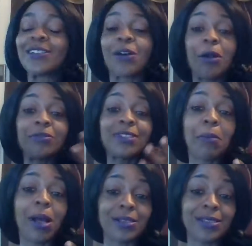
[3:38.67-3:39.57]
So every time
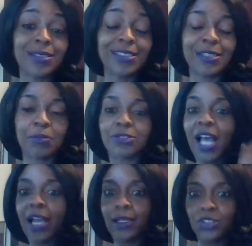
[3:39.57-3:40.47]
I see these numbers,
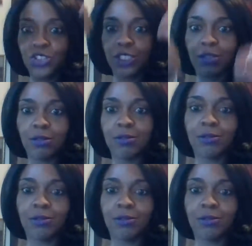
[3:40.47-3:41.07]
I get a chill.